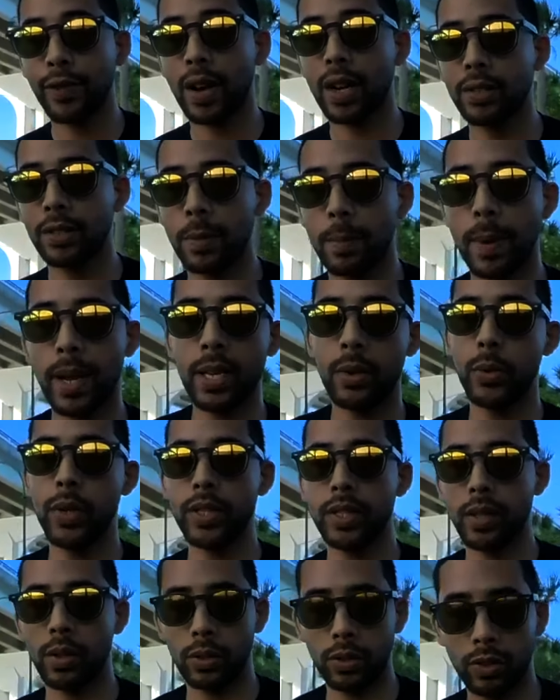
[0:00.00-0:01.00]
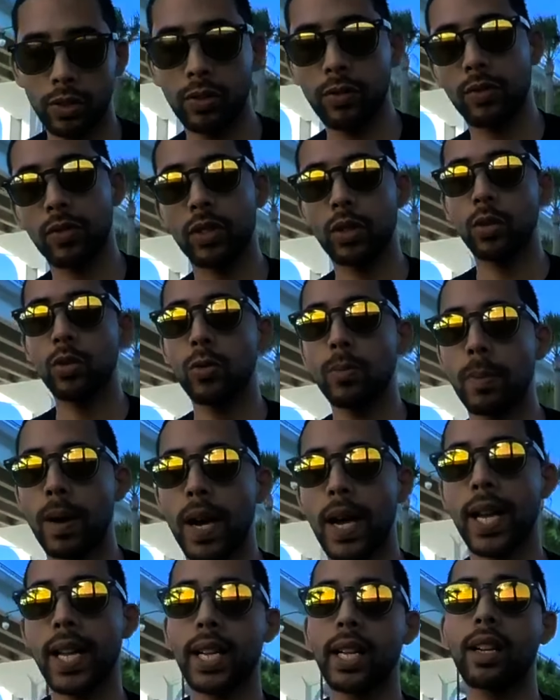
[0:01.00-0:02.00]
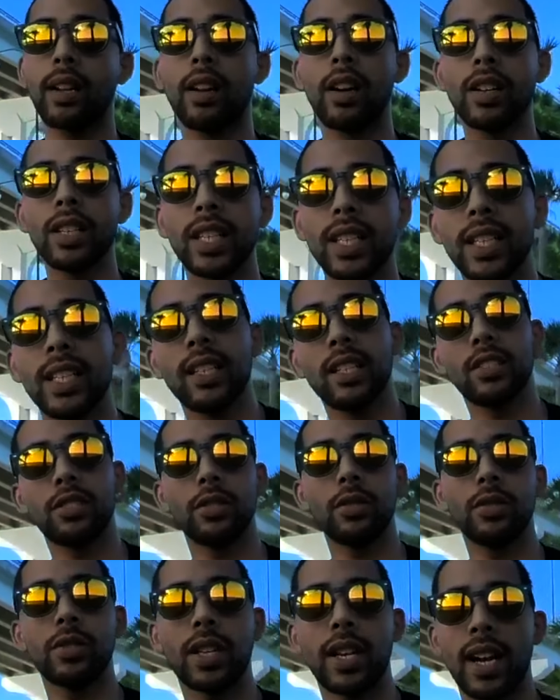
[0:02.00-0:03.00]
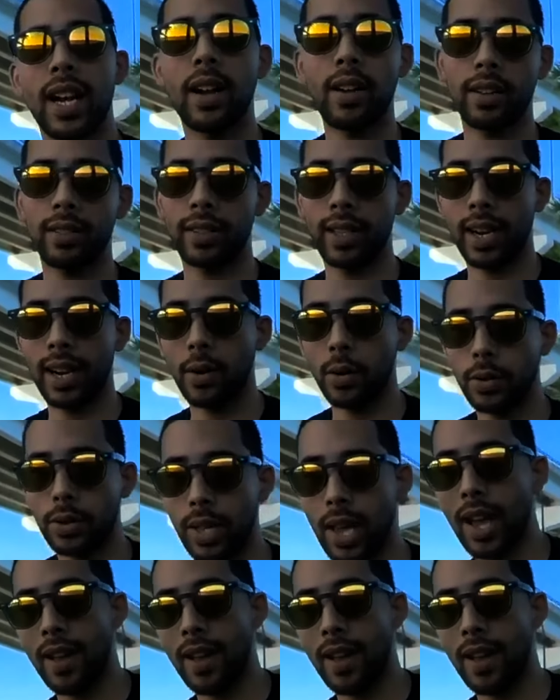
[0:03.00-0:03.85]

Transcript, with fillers: found the main reason to my clunking issues that I that I was